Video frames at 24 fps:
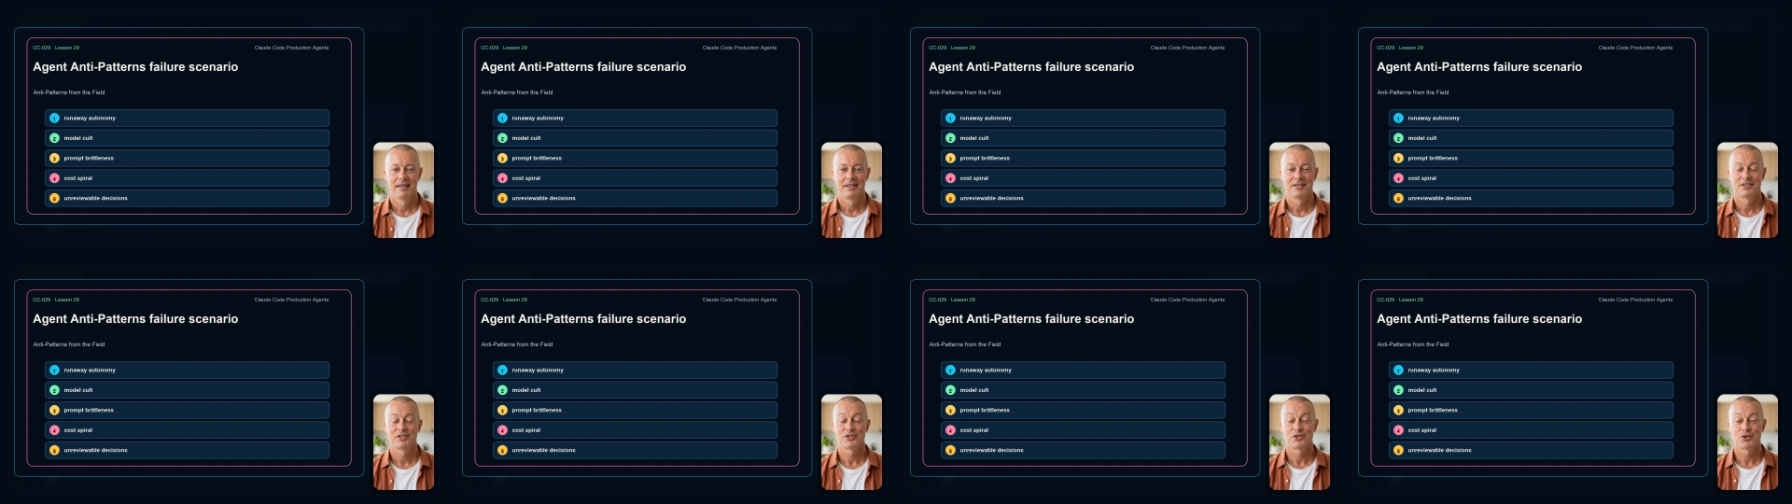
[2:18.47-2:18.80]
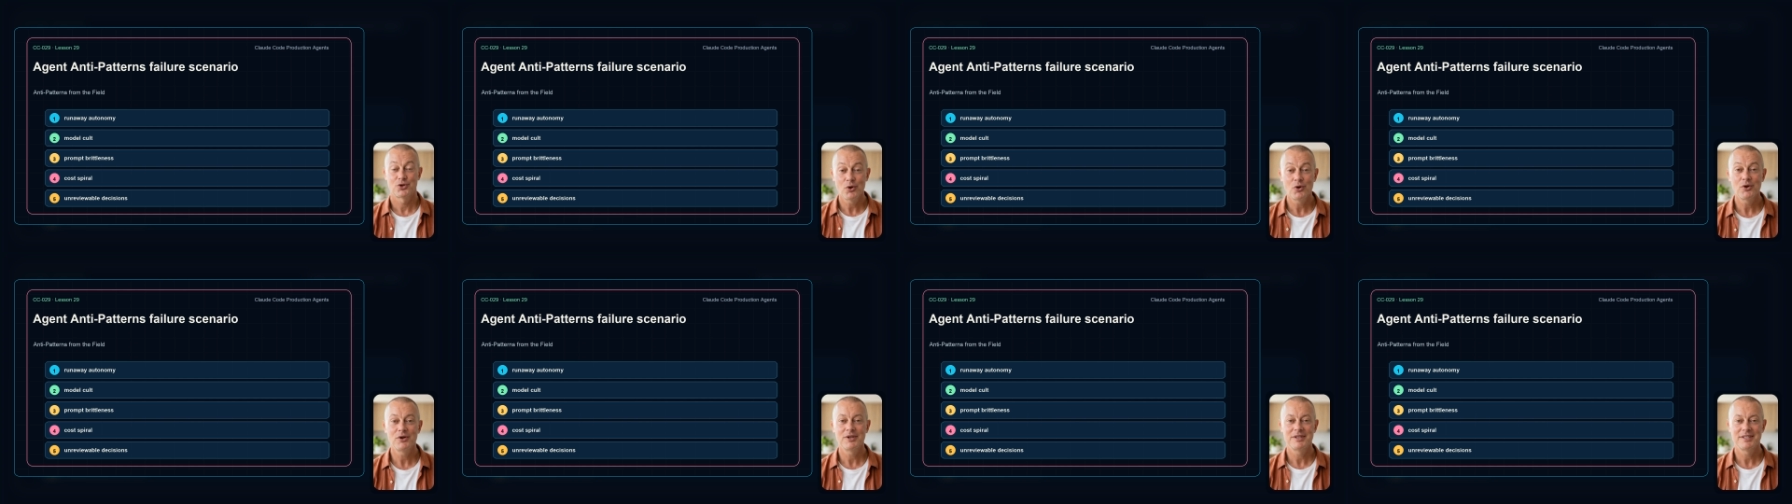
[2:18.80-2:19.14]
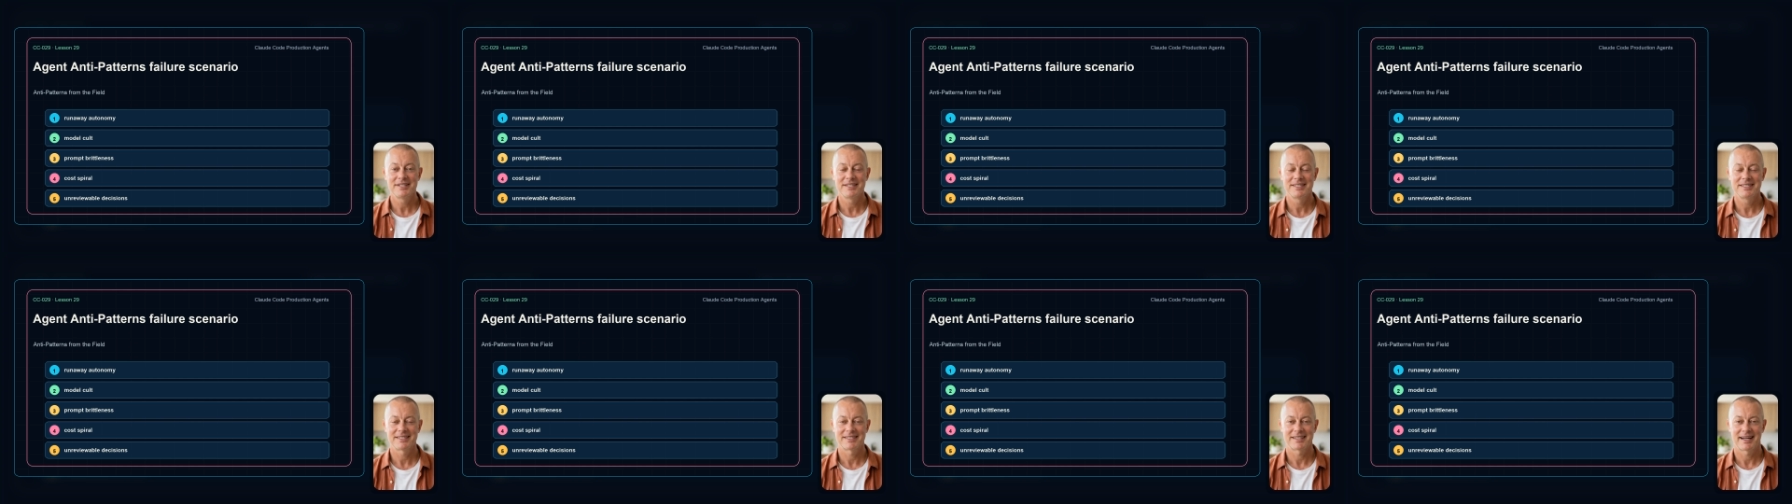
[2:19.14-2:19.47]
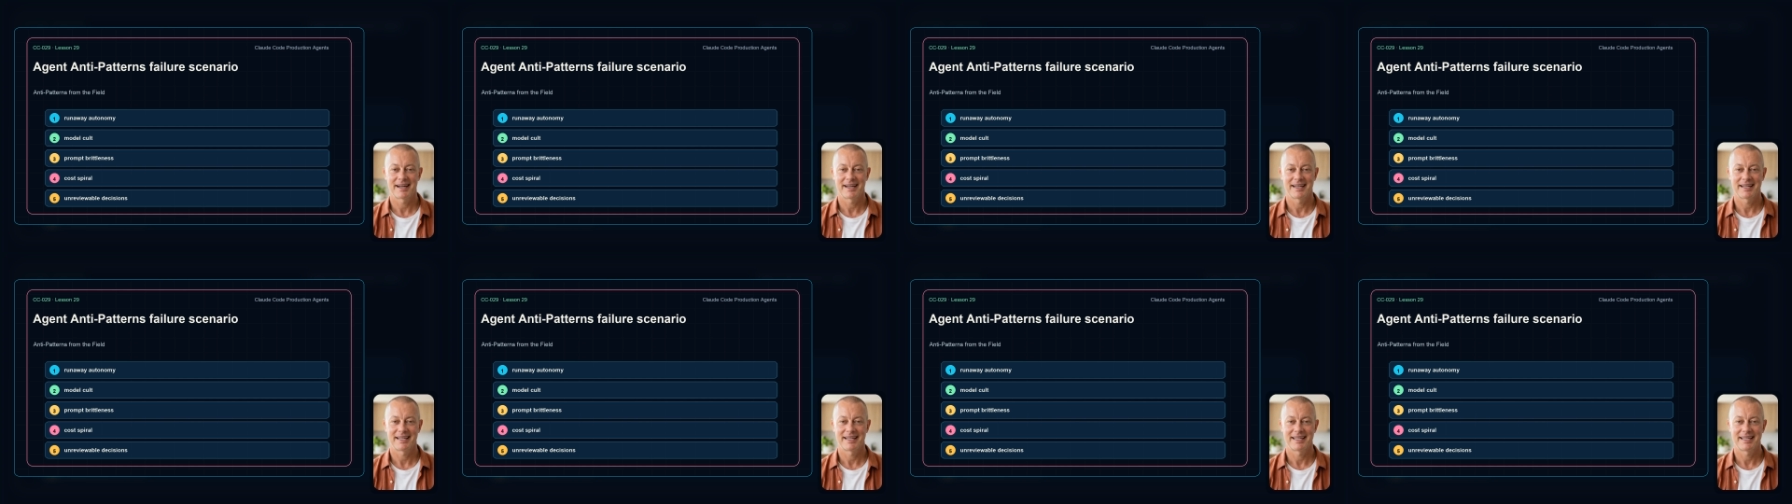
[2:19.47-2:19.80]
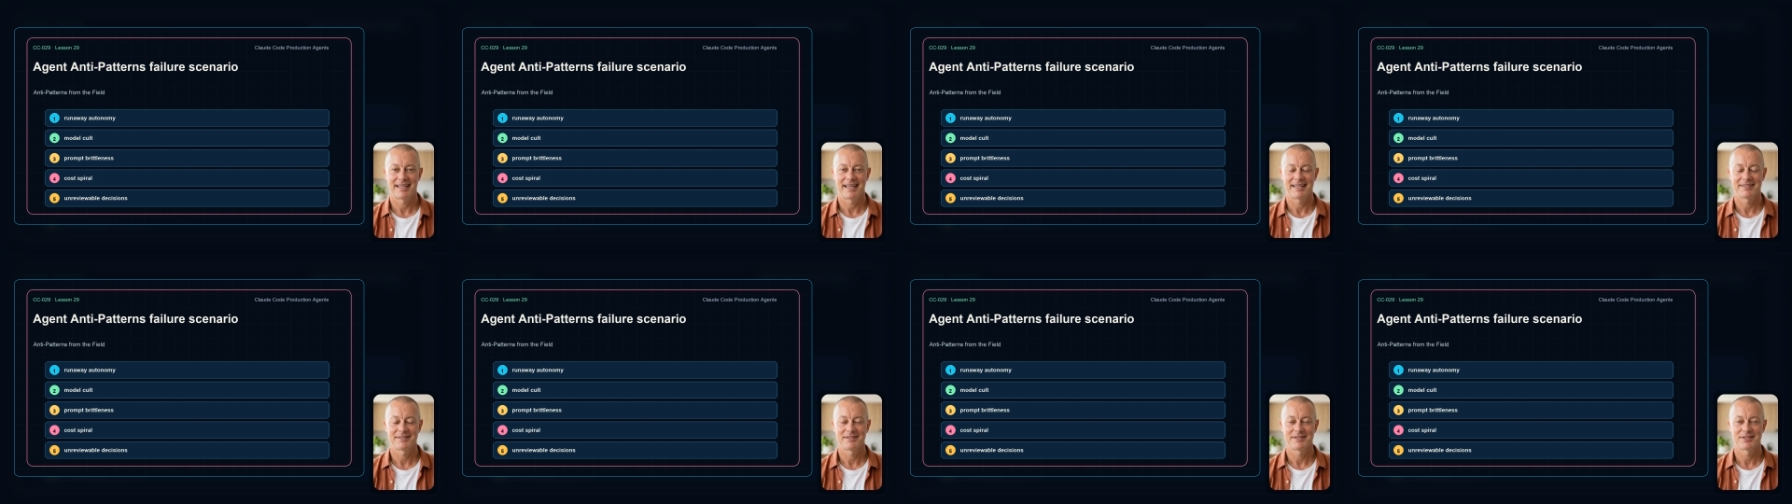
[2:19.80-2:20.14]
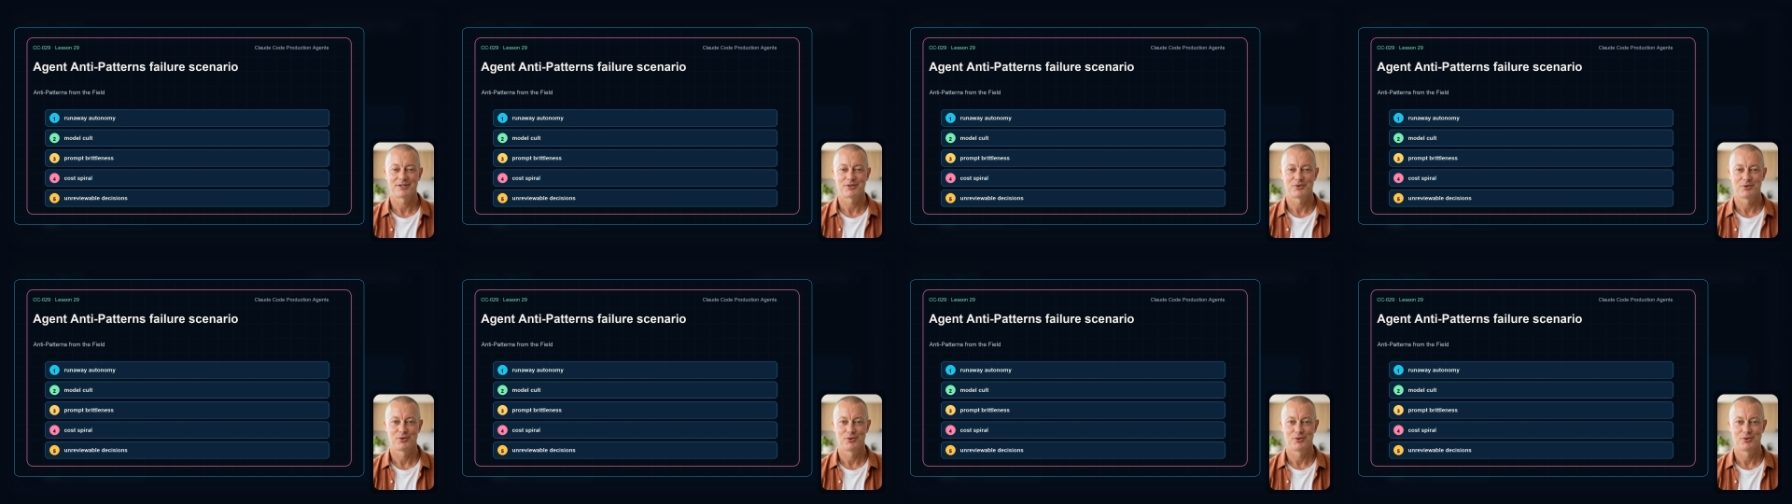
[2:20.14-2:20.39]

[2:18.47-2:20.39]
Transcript: Score the design against this